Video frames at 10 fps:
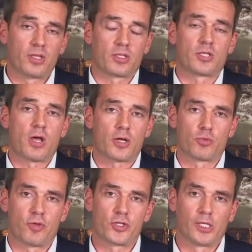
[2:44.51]
discussion
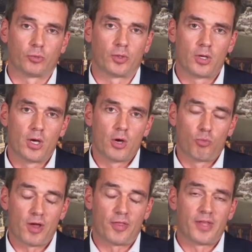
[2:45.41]
with children,
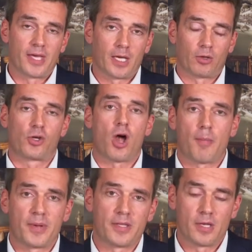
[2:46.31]
whether they are
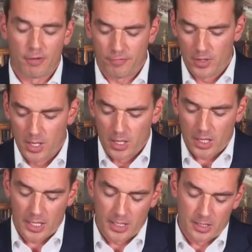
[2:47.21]
competent enough
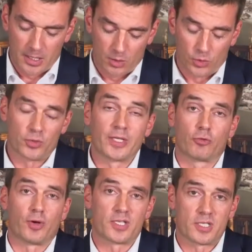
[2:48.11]
and also
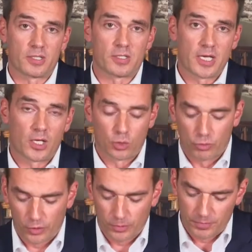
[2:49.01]
interested in taking
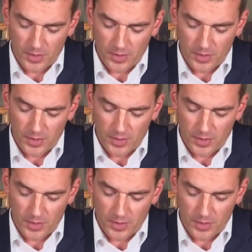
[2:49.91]
over.